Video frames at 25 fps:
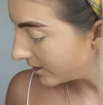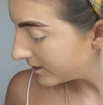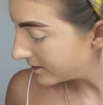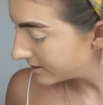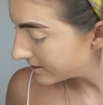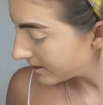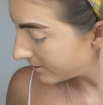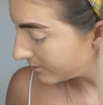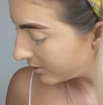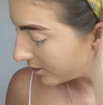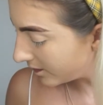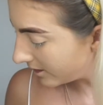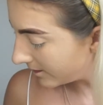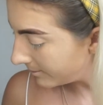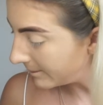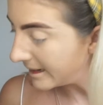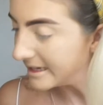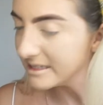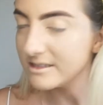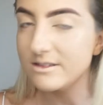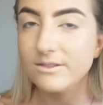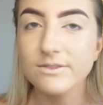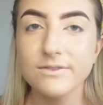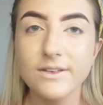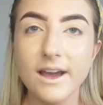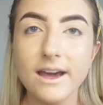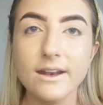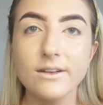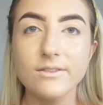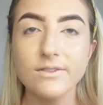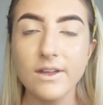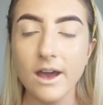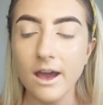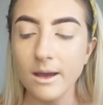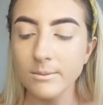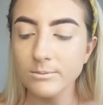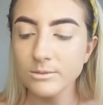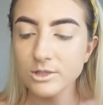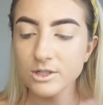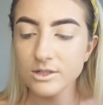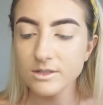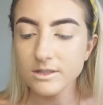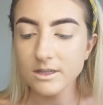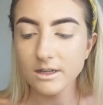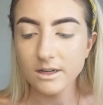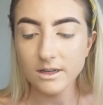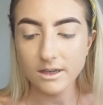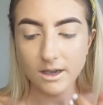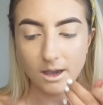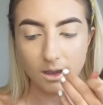Because I'm not a massive fan of that, I'm just
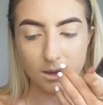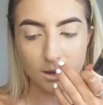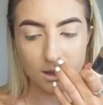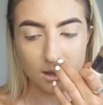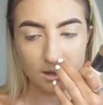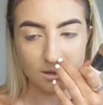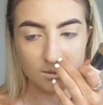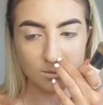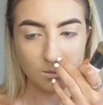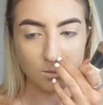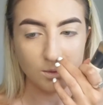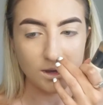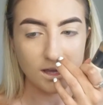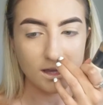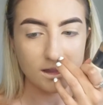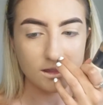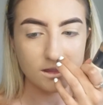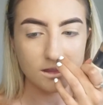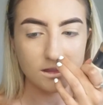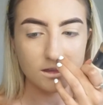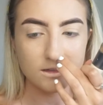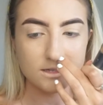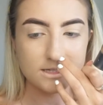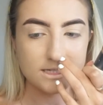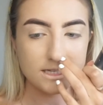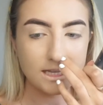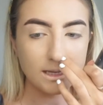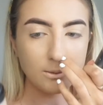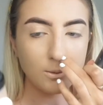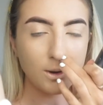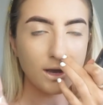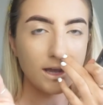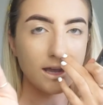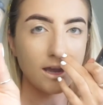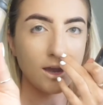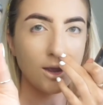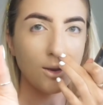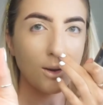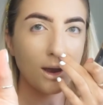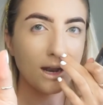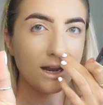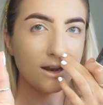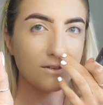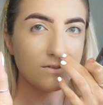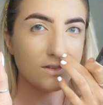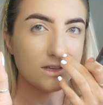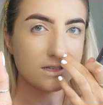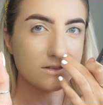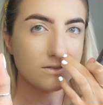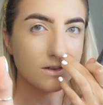going to go in with the CYO. I
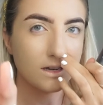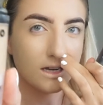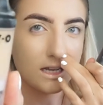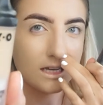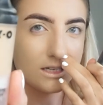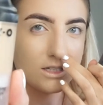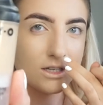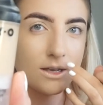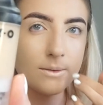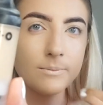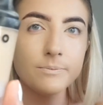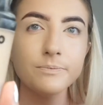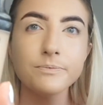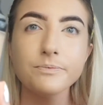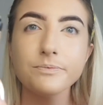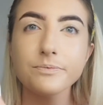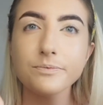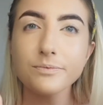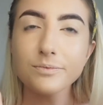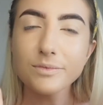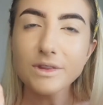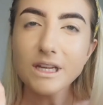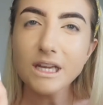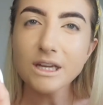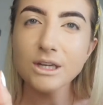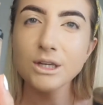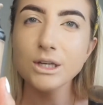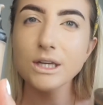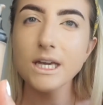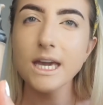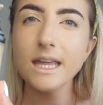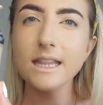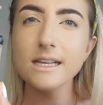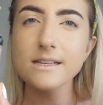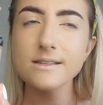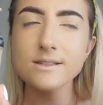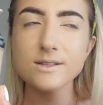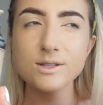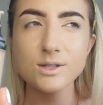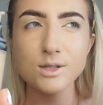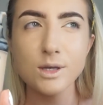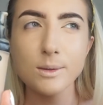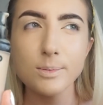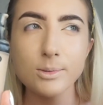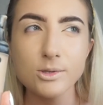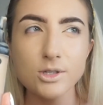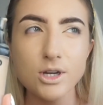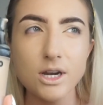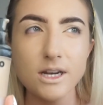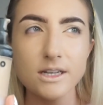love this foundation. You can get this at
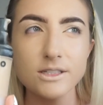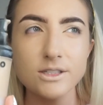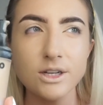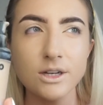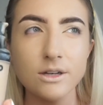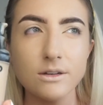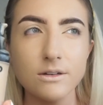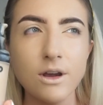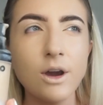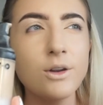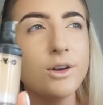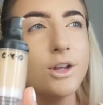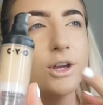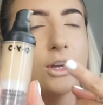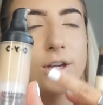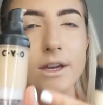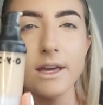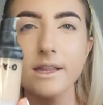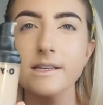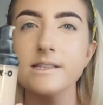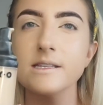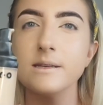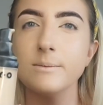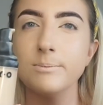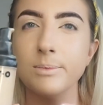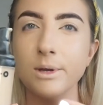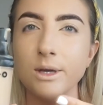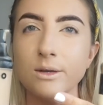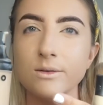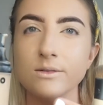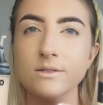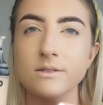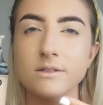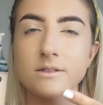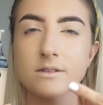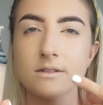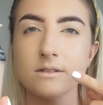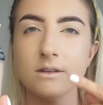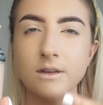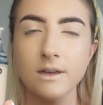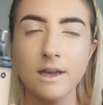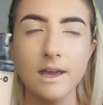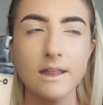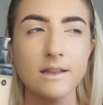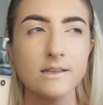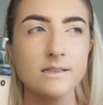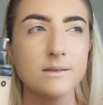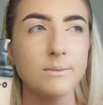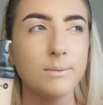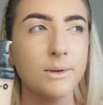Superdrug. You can get this at Boots.
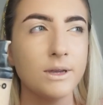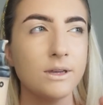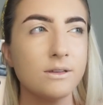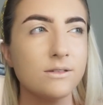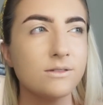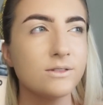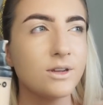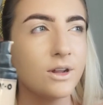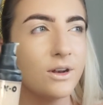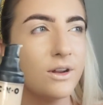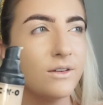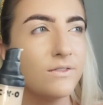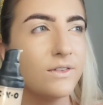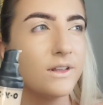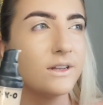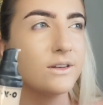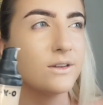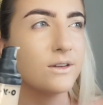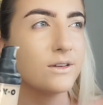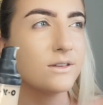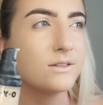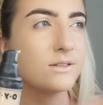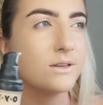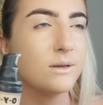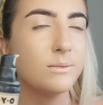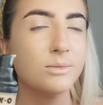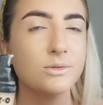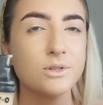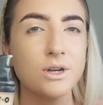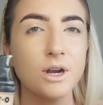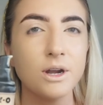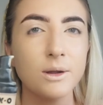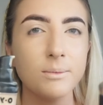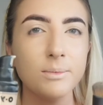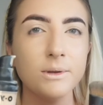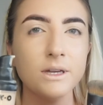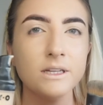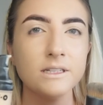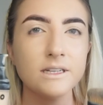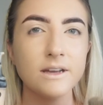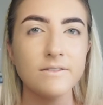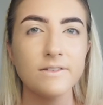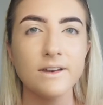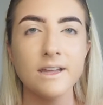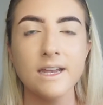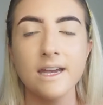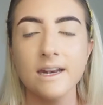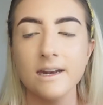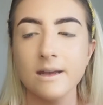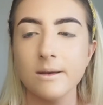Don't know if they do it at Superdrug, but you can
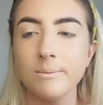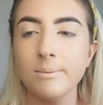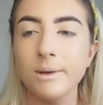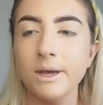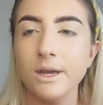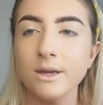definitely get it at Boots.